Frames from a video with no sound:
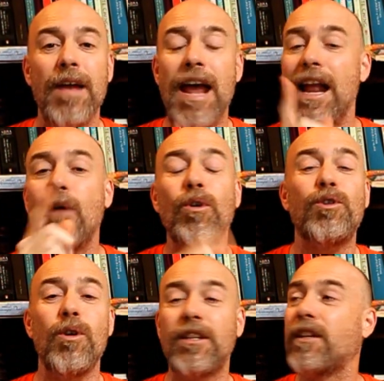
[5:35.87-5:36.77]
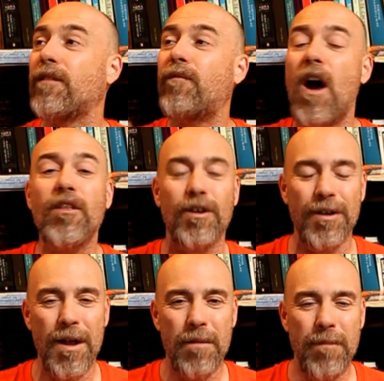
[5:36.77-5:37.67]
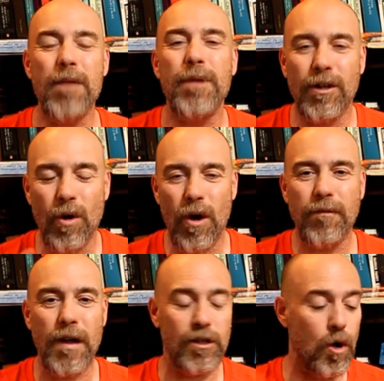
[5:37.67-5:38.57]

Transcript: and I will do it, that the Father may be glorified.